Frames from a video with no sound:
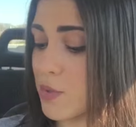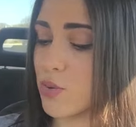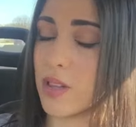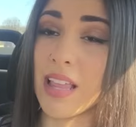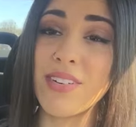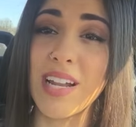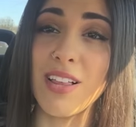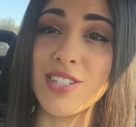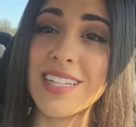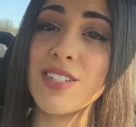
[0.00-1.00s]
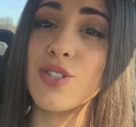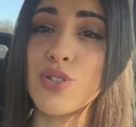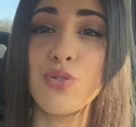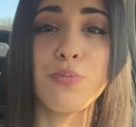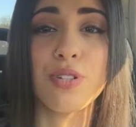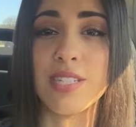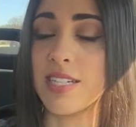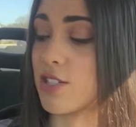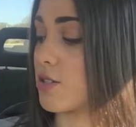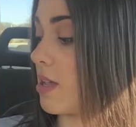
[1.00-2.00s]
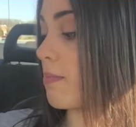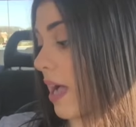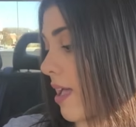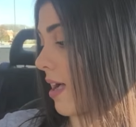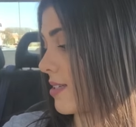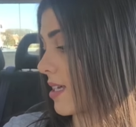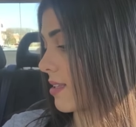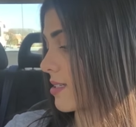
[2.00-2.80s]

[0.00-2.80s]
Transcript: Came to $11. That's a super steal to, in my eyes at